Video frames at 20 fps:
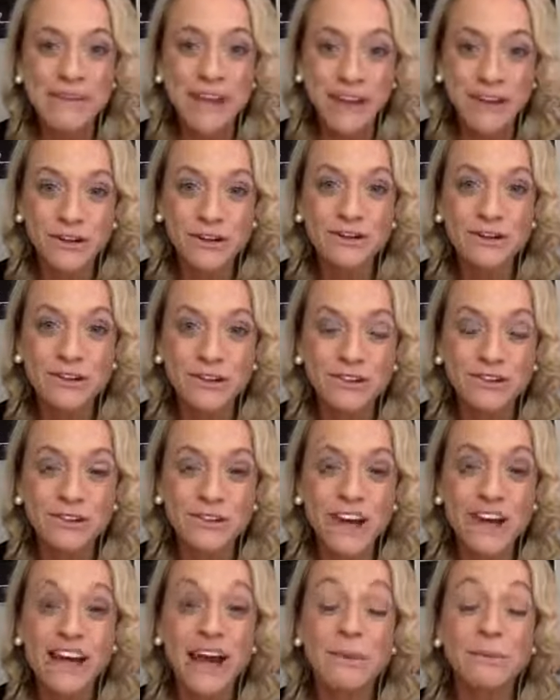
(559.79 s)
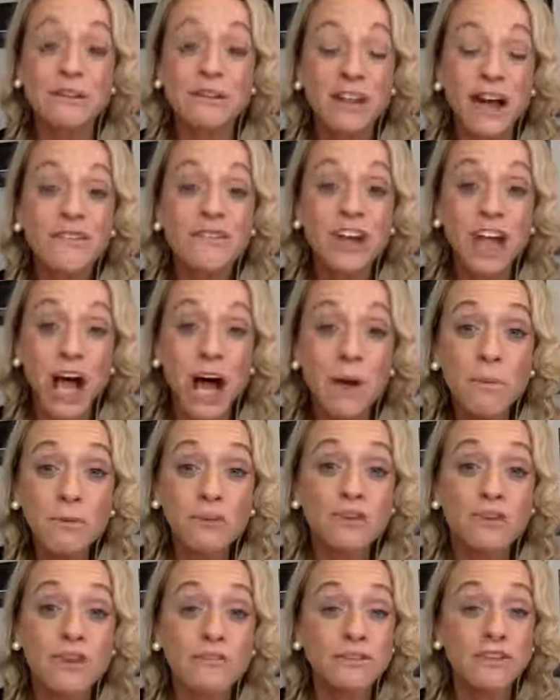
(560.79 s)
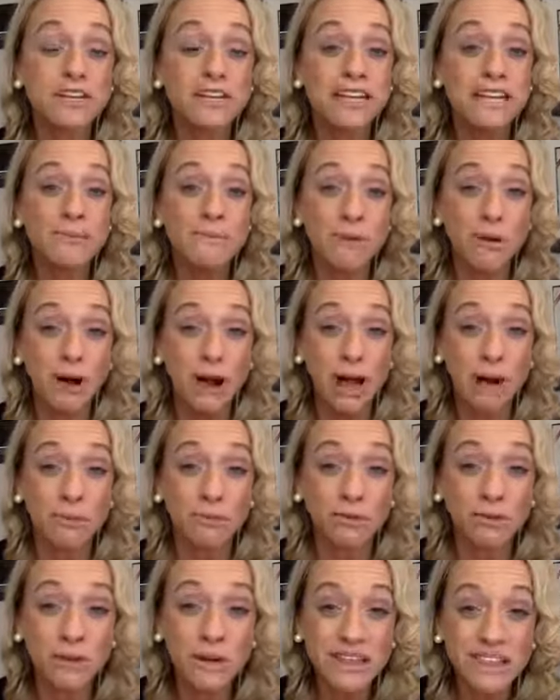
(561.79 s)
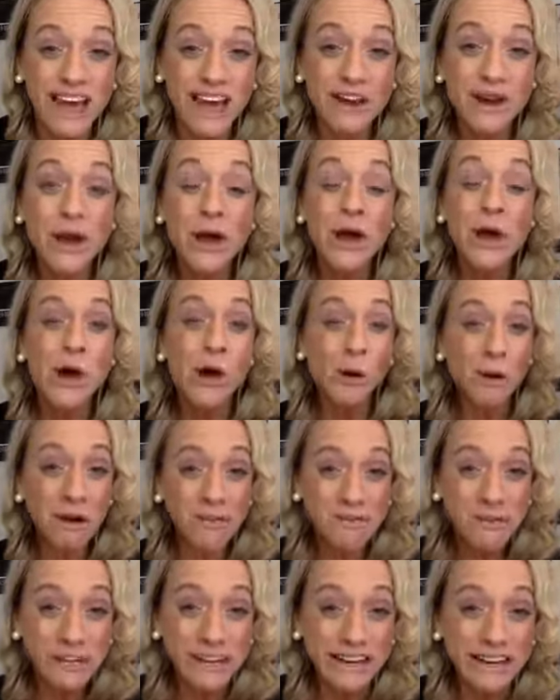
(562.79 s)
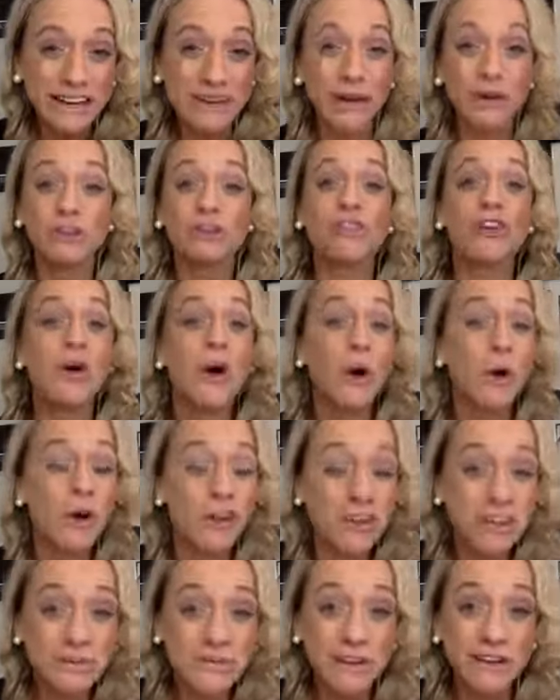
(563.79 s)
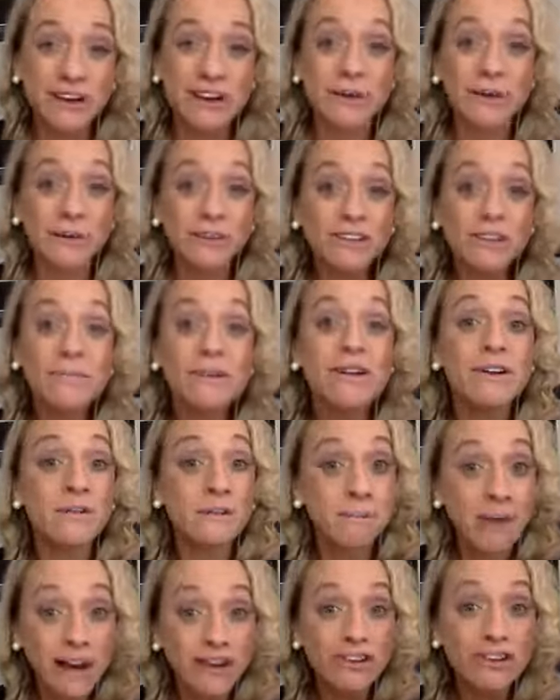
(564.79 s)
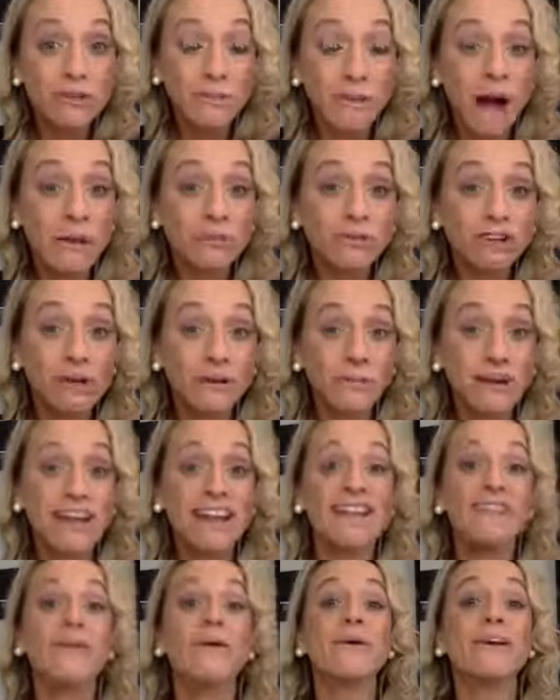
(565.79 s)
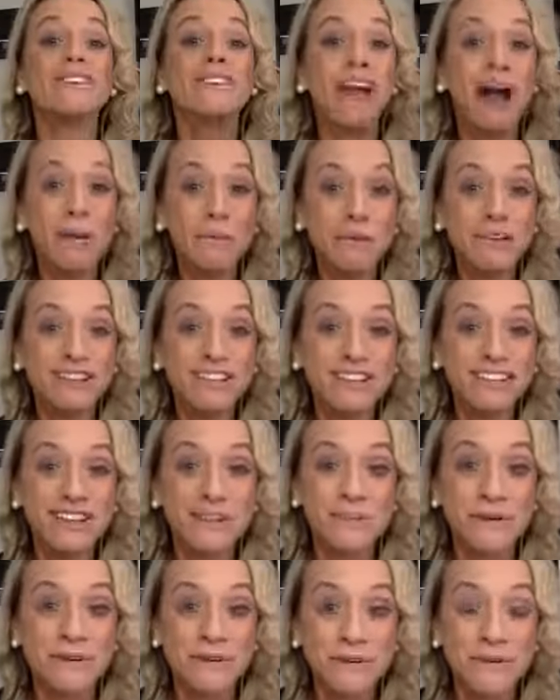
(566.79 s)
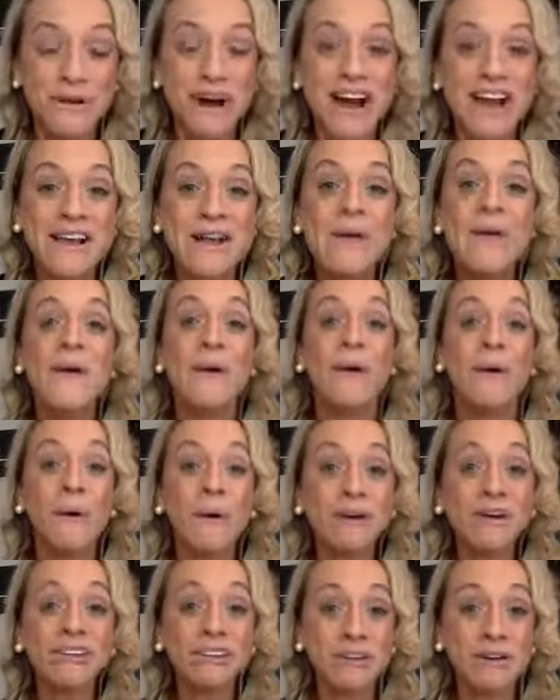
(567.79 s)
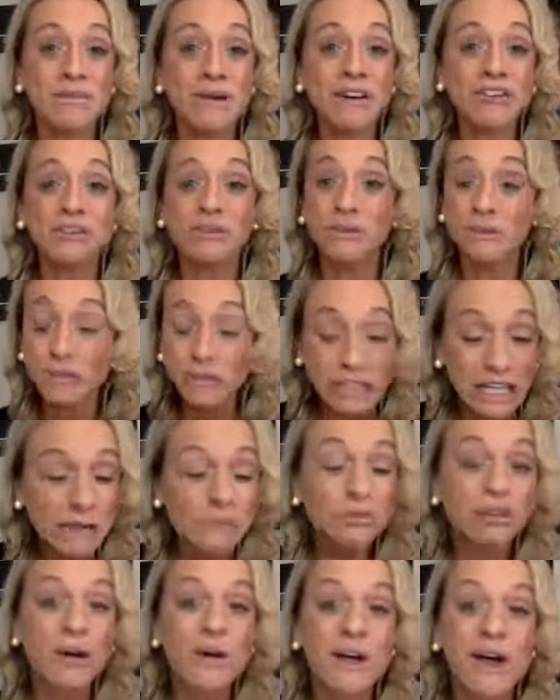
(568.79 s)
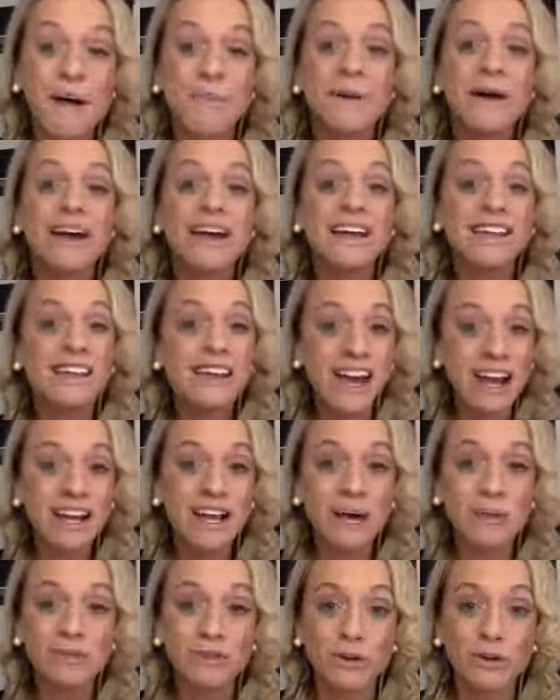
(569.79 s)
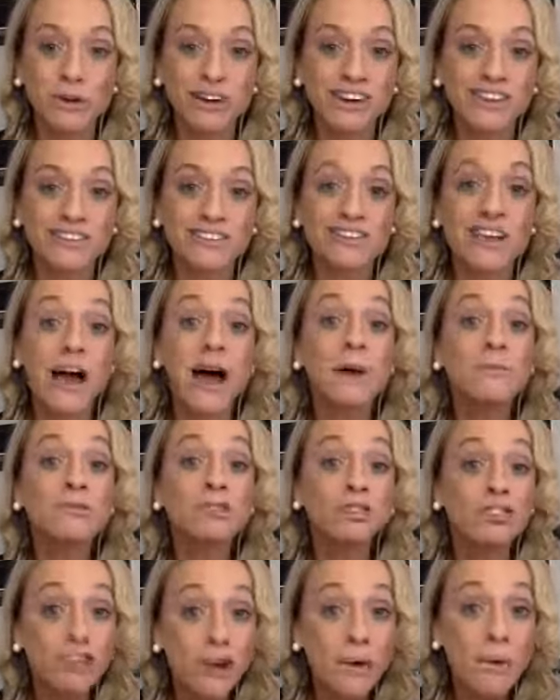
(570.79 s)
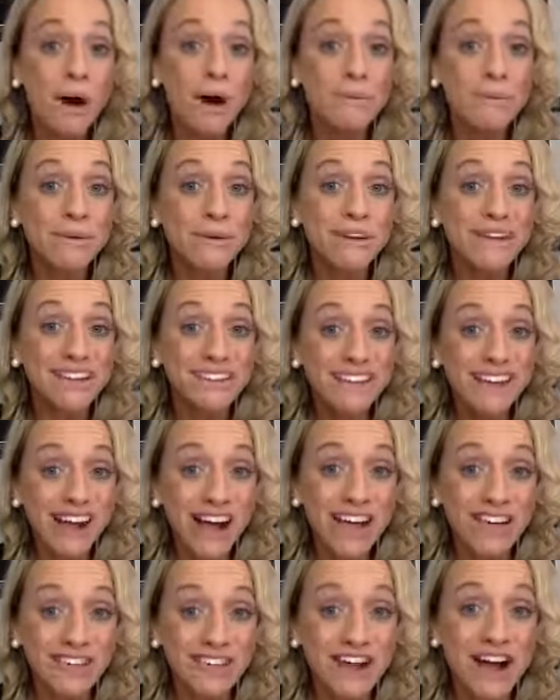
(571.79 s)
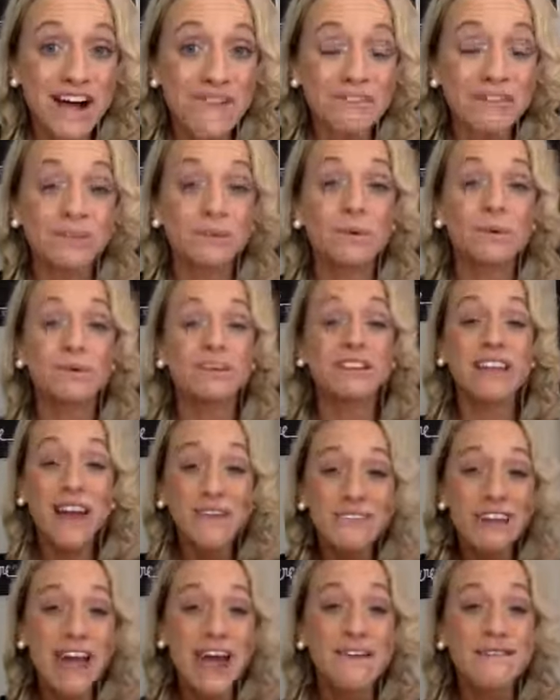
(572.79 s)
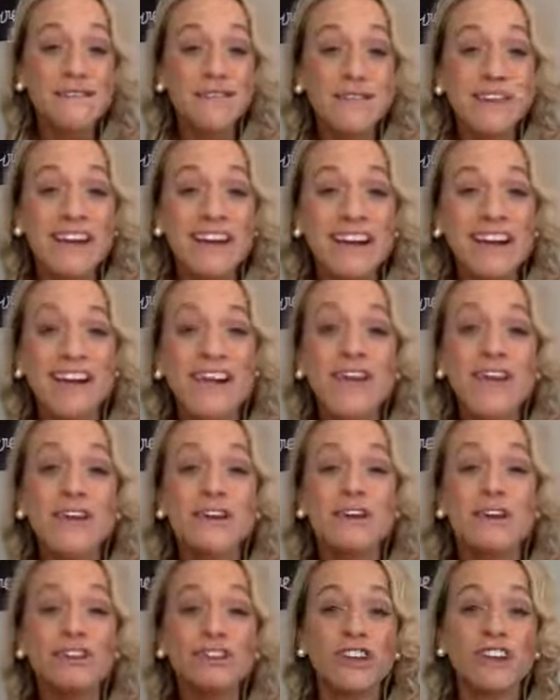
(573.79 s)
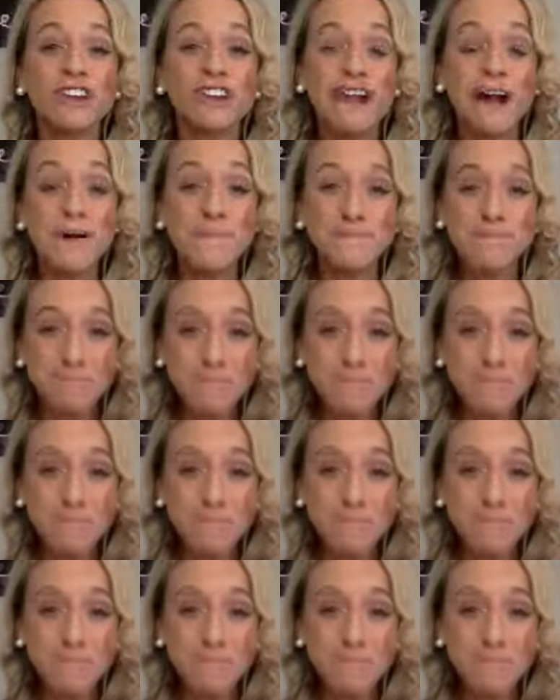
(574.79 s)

I know you can do that. I would love to help you do that. If you need more help doing that, or if you need a coach or community or somebody to remind you to pop champagne or help you dig deep on your why or to remind you, keep showing up, you got to come join us. Come show up in the College of Confidence. We would love to have you there. Go check it out